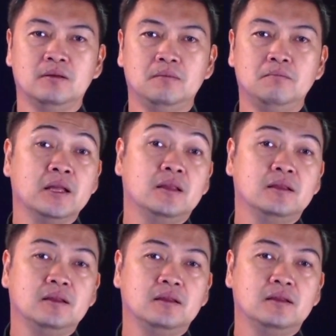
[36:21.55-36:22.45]
but
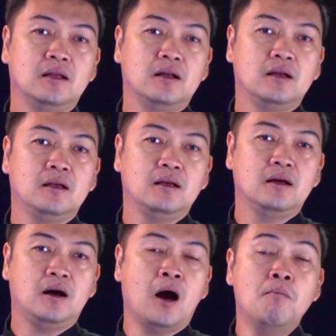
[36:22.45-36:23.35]

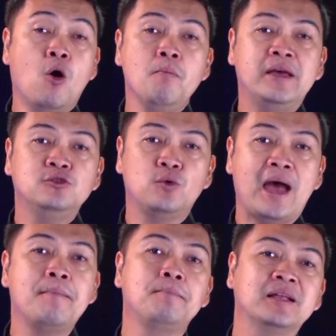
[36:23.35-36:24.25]
a moment to
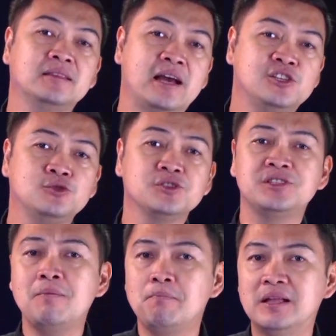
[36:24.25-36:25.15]
empathize, to
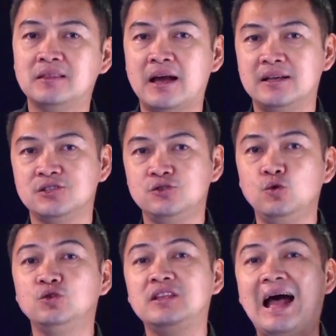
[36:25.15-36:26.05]
sympathize, to
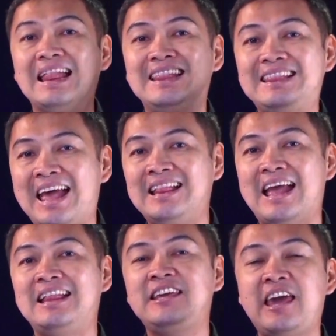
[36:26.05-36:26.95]
attend
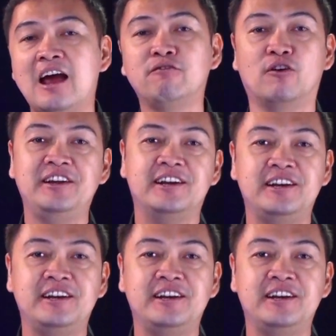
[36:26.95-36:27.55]
and care for their